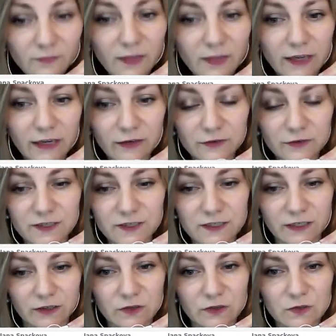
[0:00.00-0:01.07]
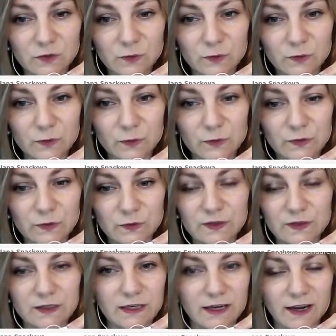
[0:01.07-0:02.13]
interesting to
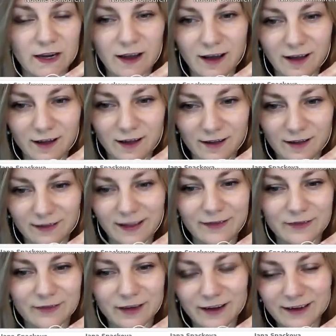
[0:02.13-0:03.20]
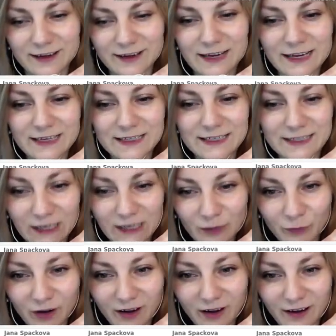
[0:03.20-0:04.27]
see lovely
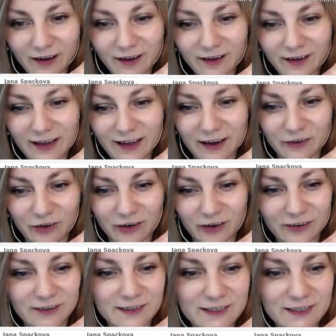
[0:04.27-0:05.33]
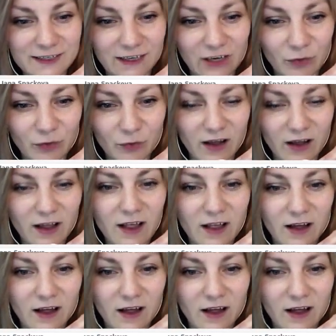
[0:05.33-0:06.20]
cinema like jungle cinema.